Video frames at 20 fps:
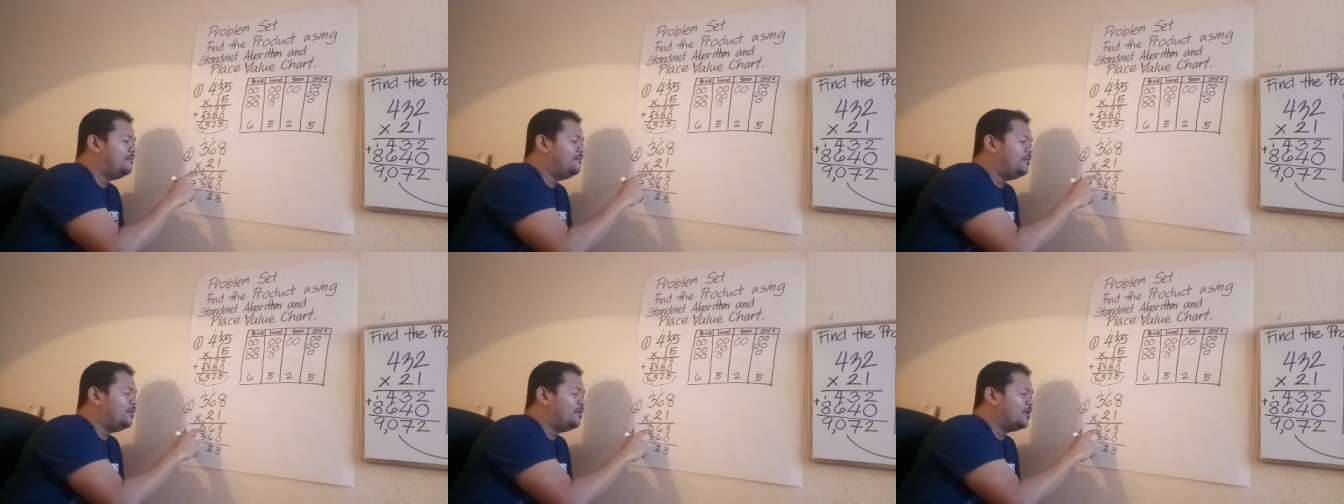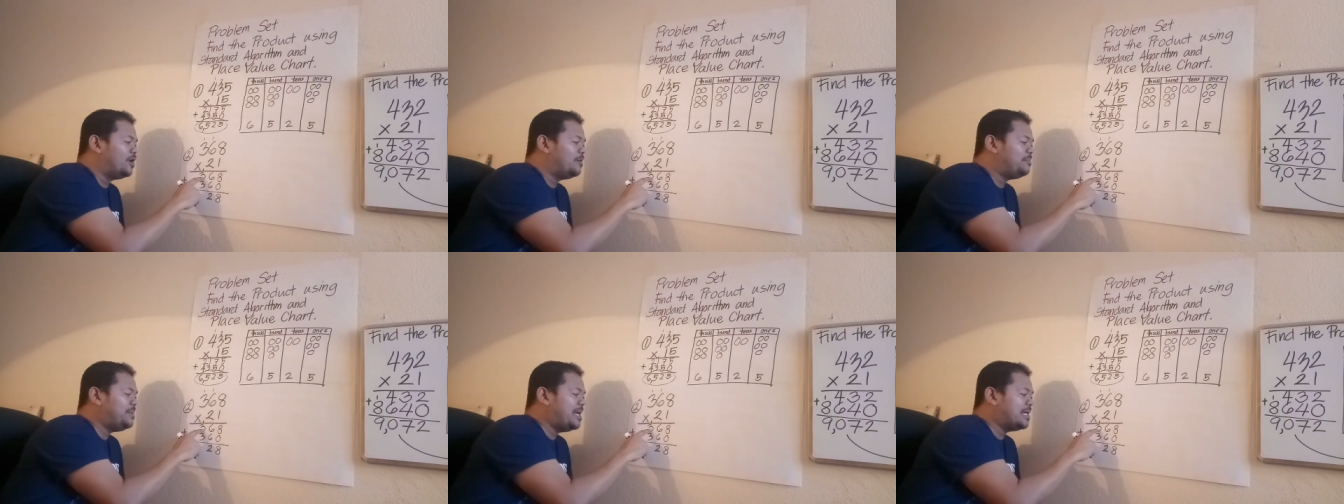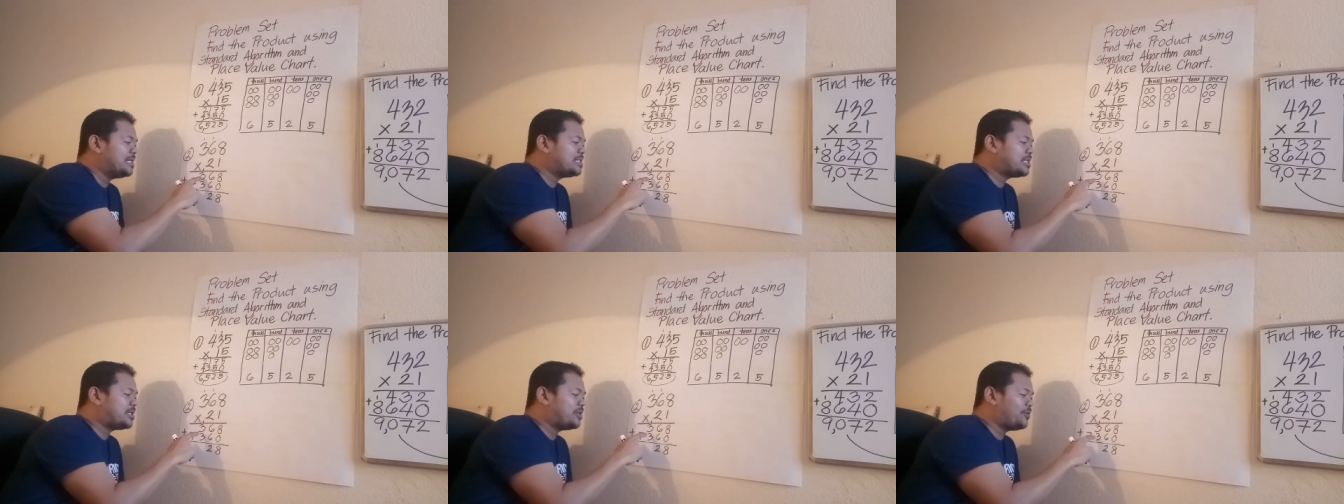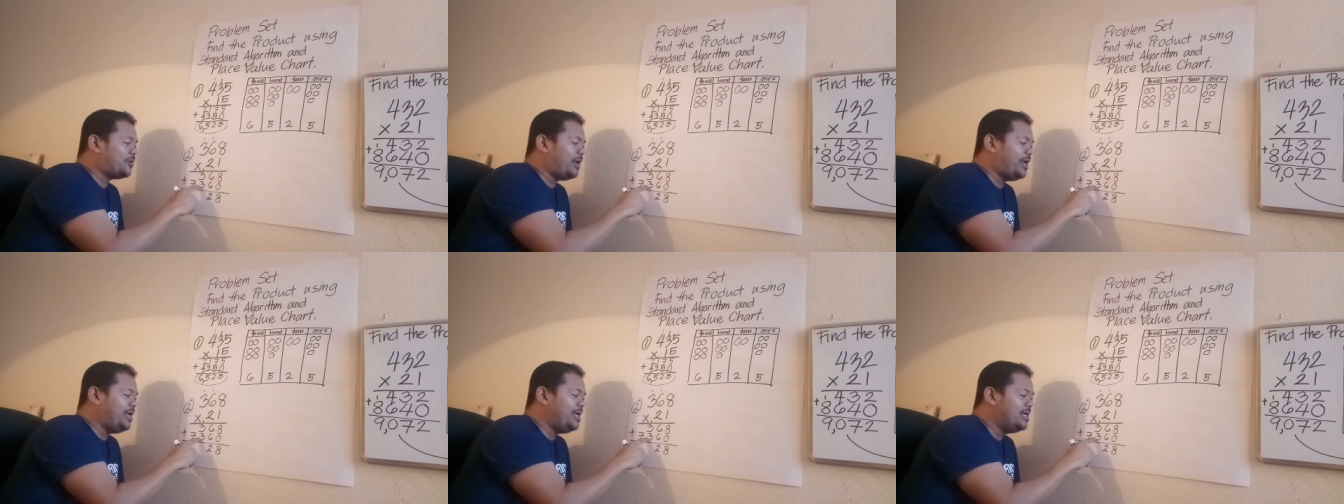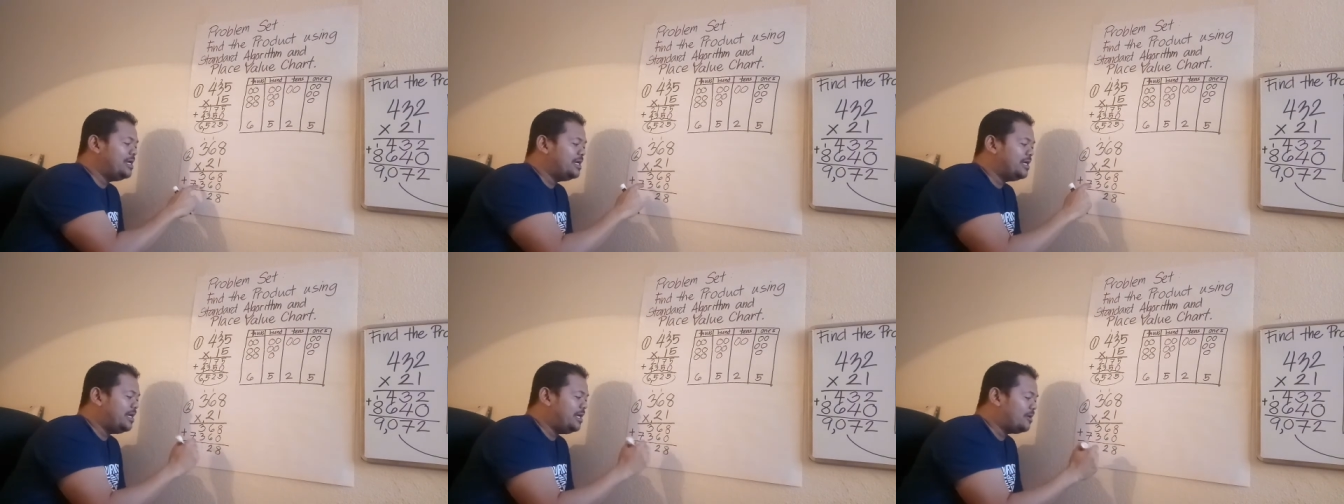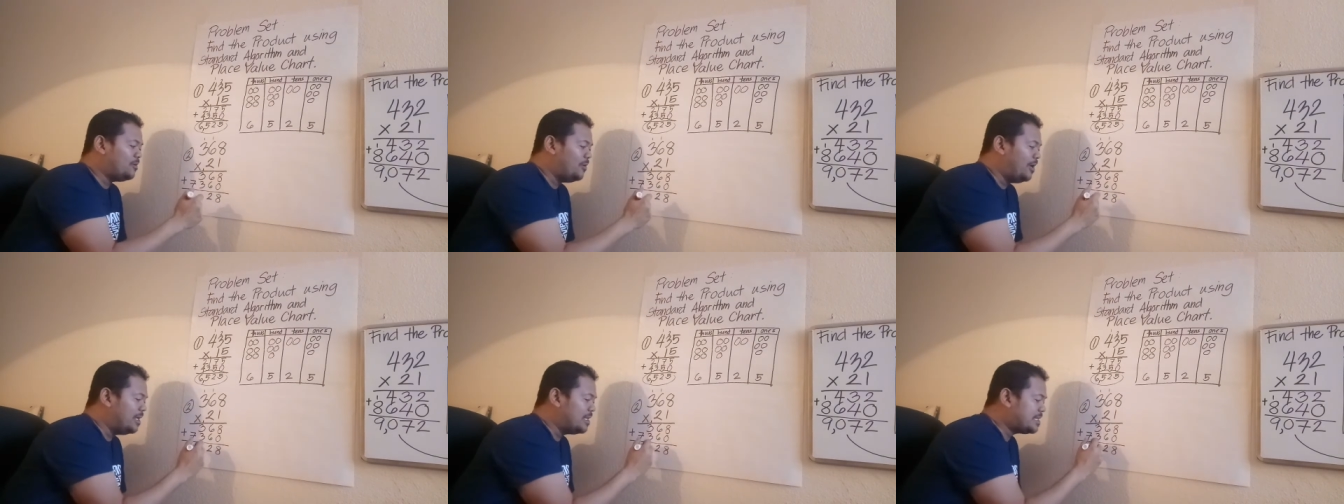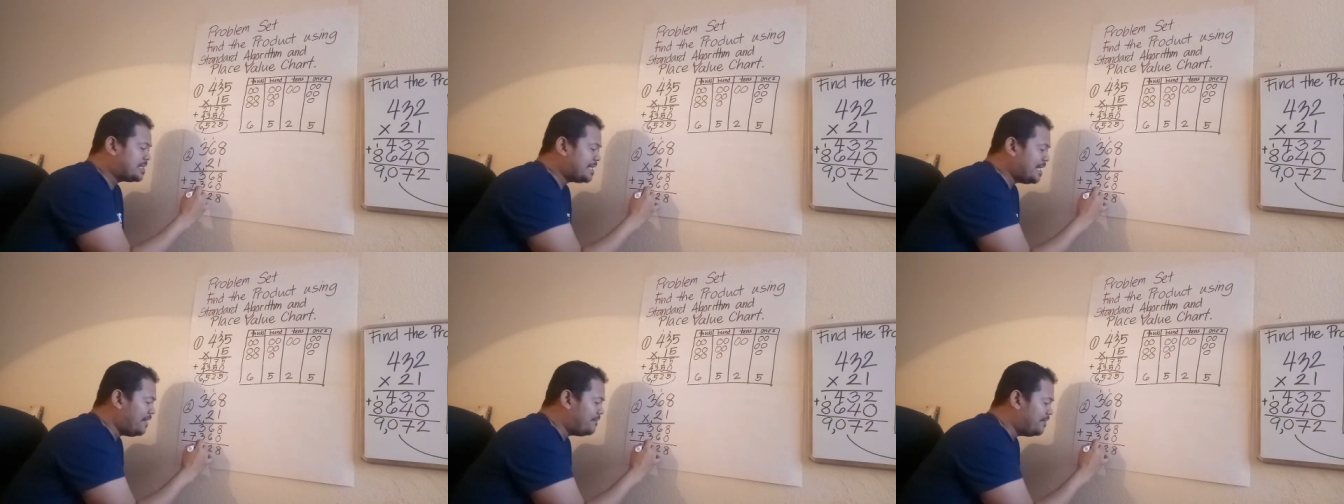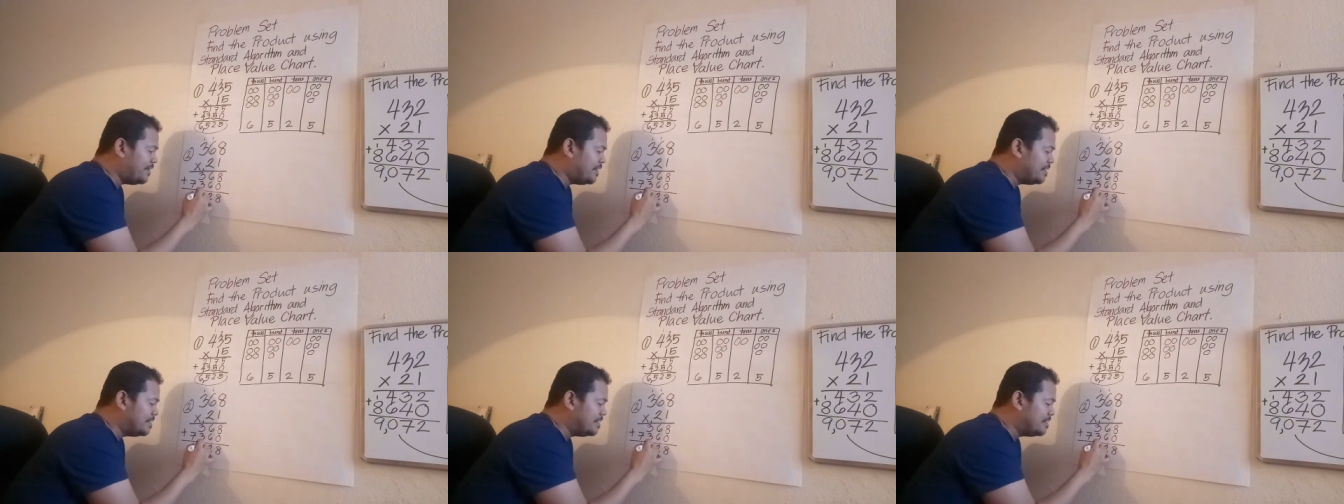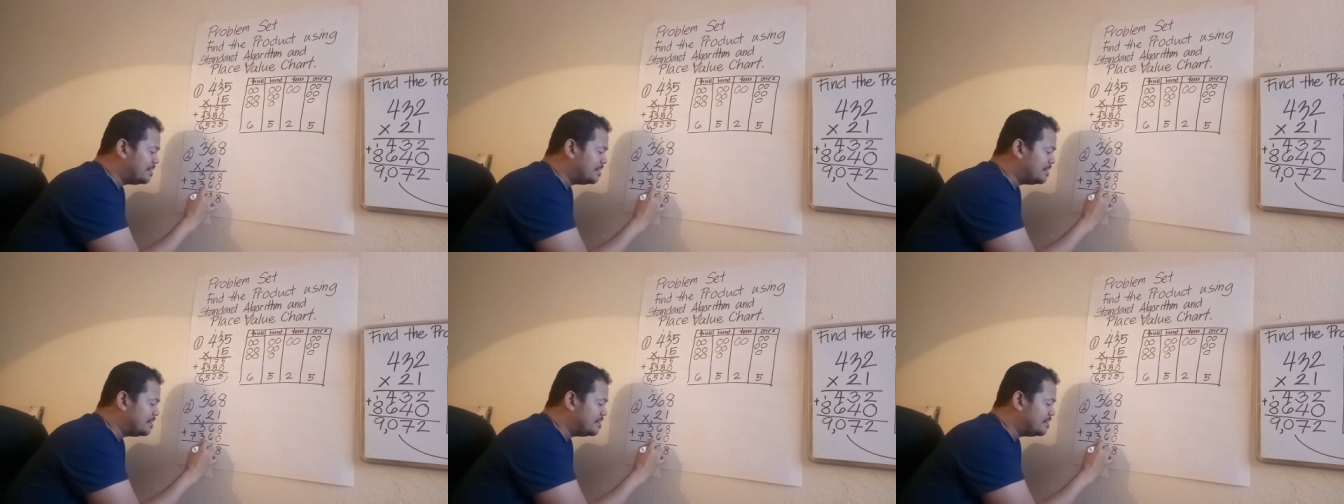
4 plus 3 equals 7.